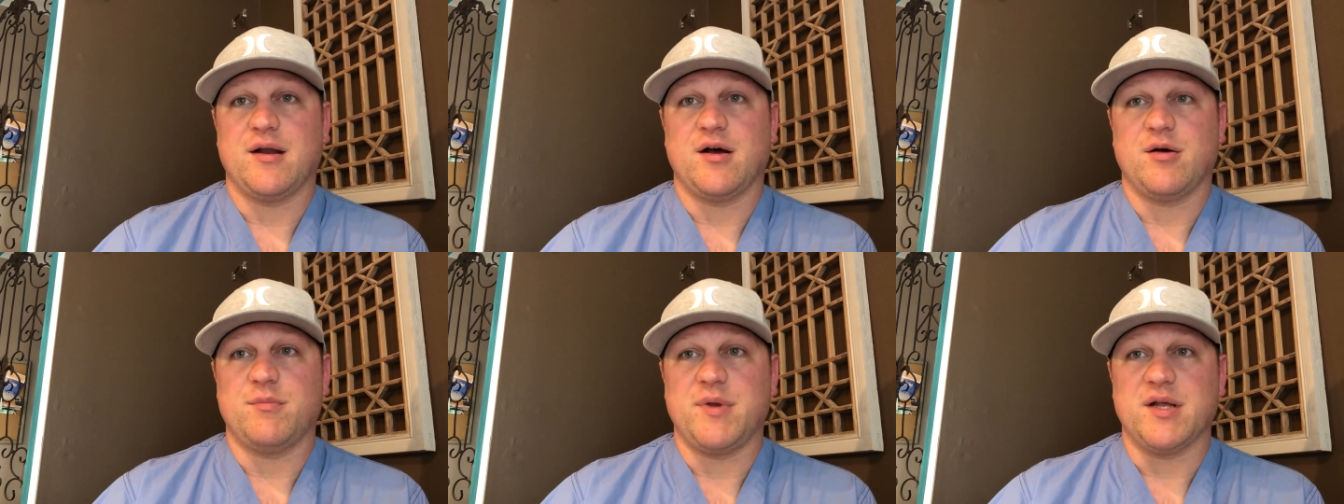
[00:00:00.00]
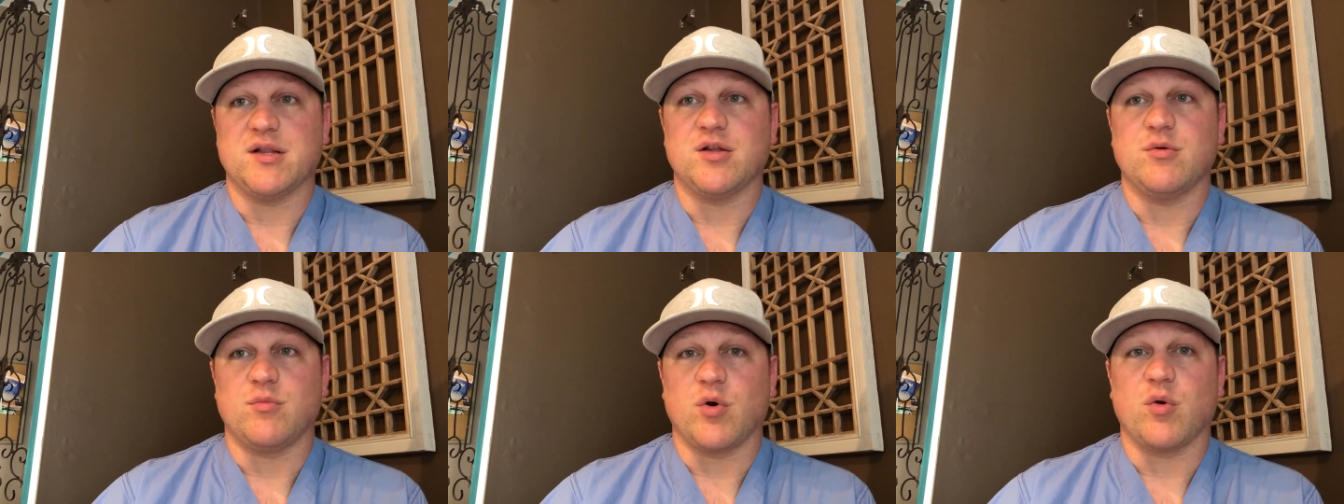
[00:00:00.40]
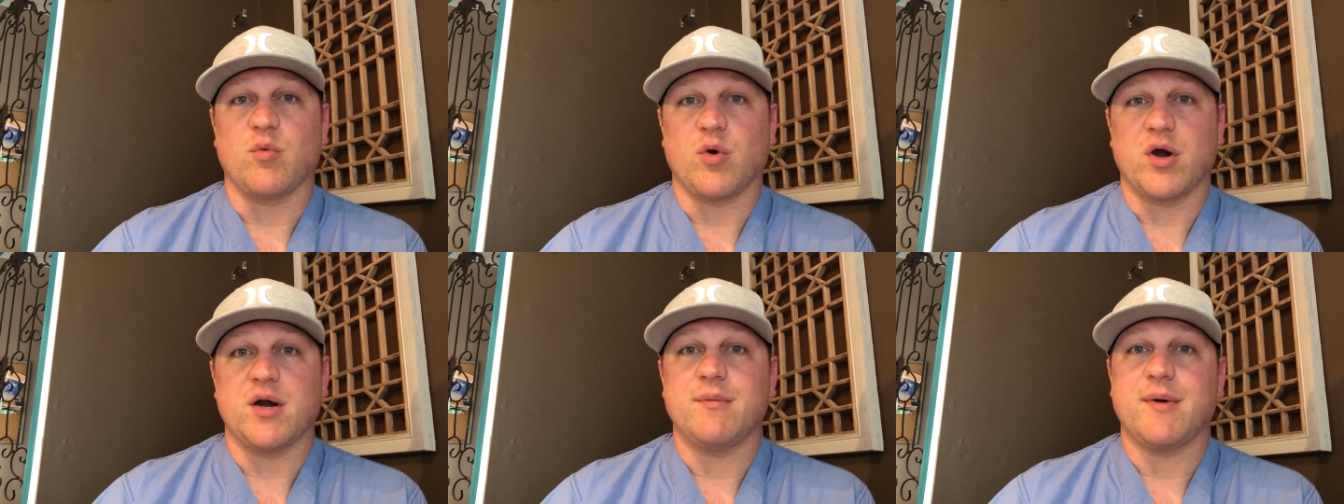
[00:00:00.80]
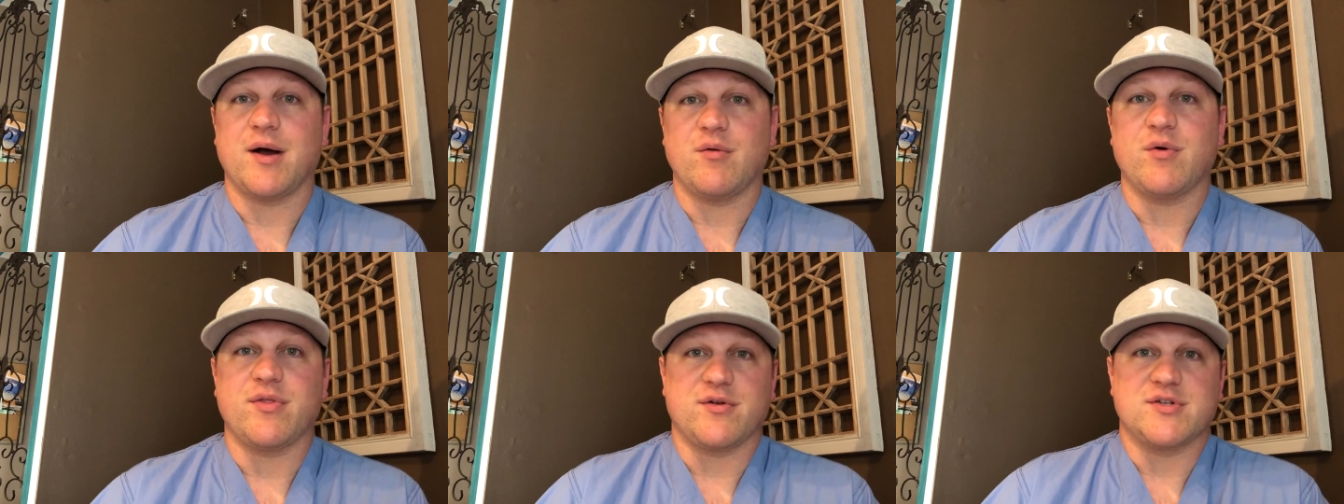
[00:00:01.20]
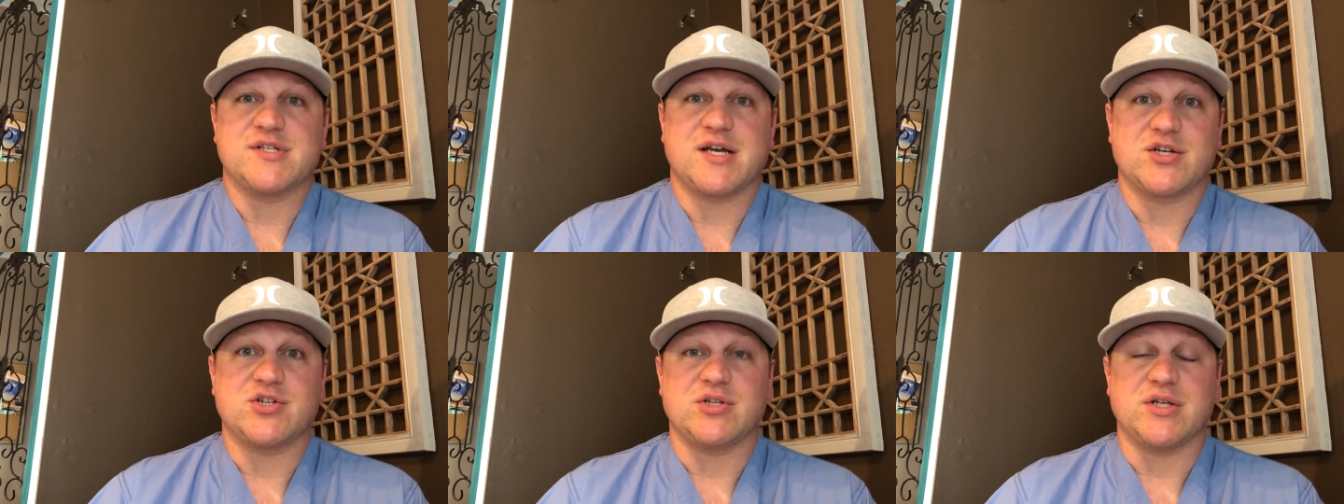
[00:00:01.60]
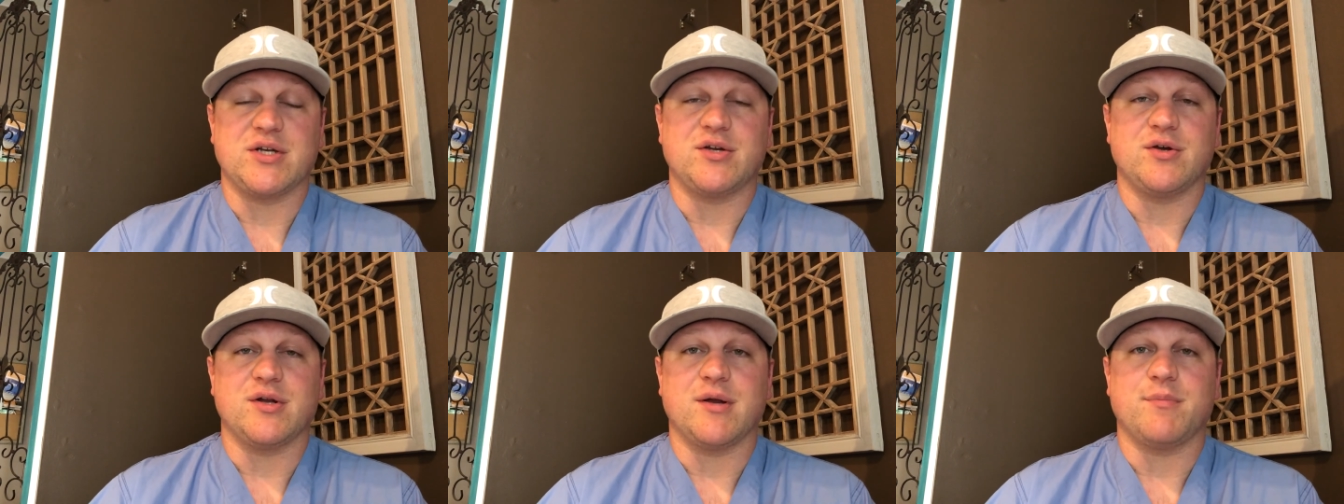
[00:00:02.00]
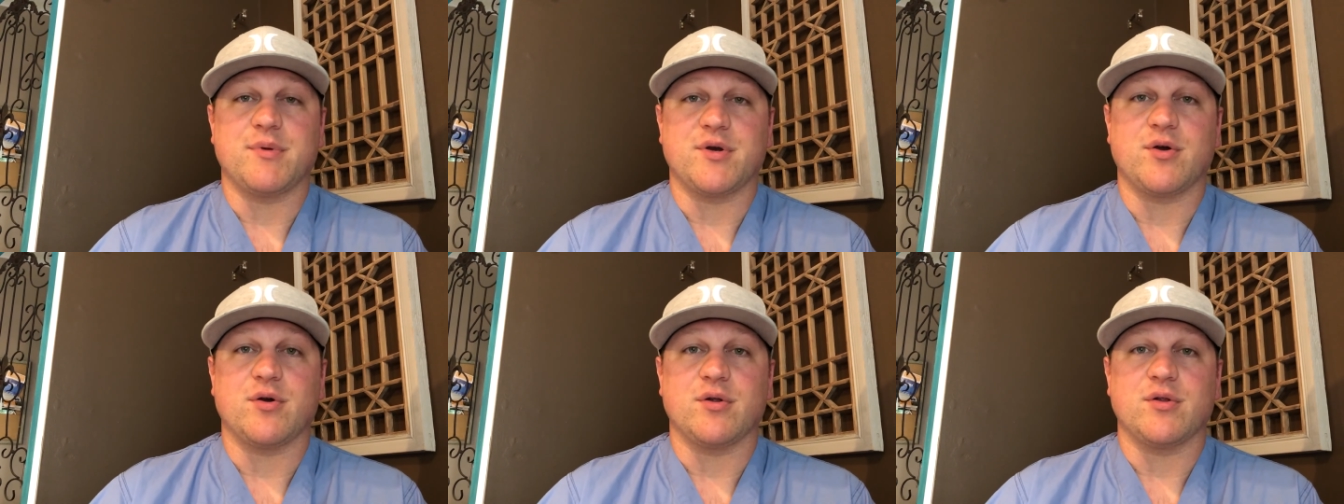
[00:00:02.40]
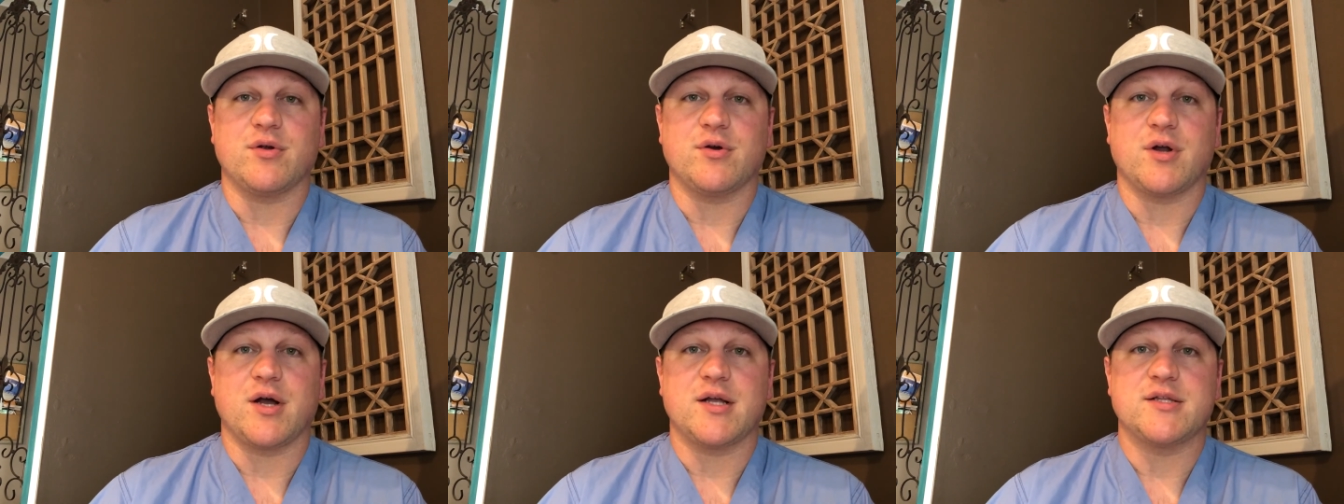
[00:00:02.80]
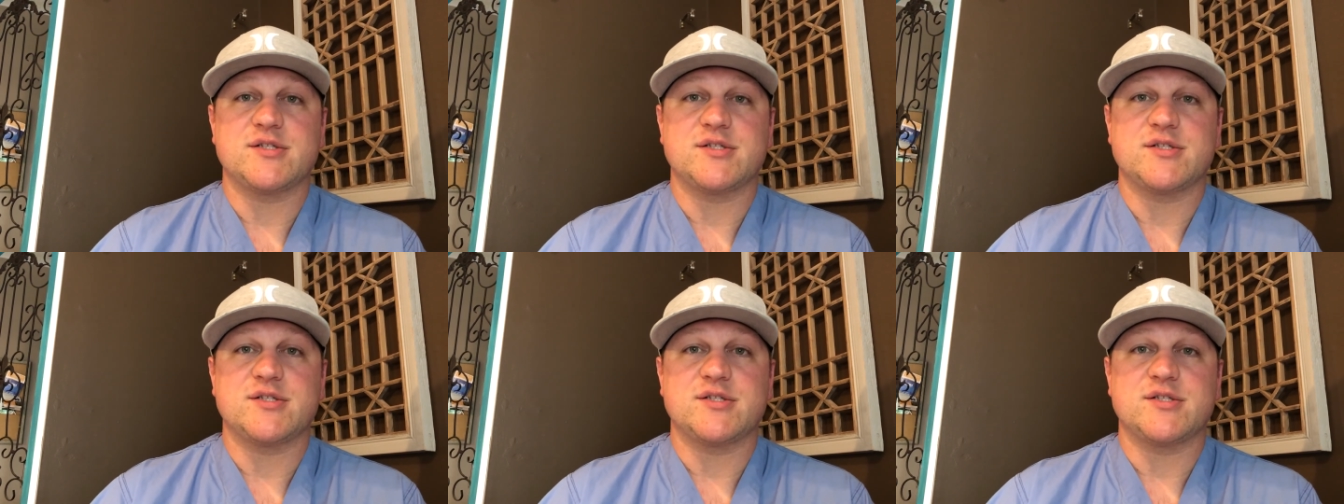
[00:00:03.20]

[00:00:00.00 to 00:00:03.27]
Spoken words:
I'll be a little more worried about whether it's actually a good epidural or not.